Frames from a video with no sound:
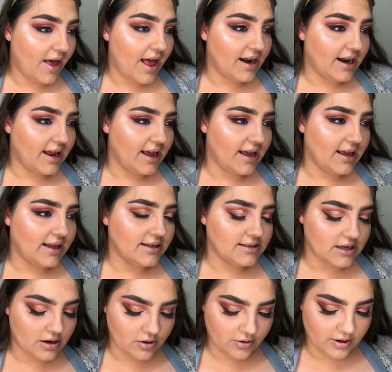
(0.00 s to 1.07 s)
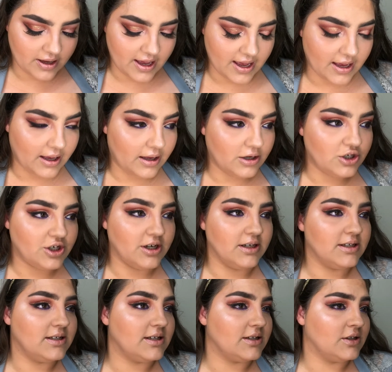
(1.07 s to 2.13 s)
and it is looking
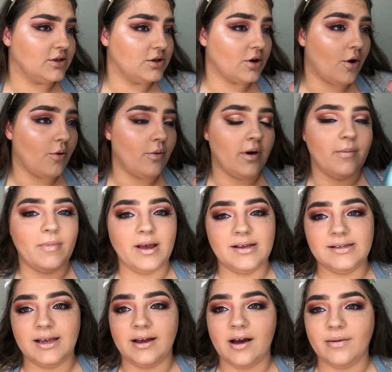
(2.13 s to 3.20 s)
just so amazing.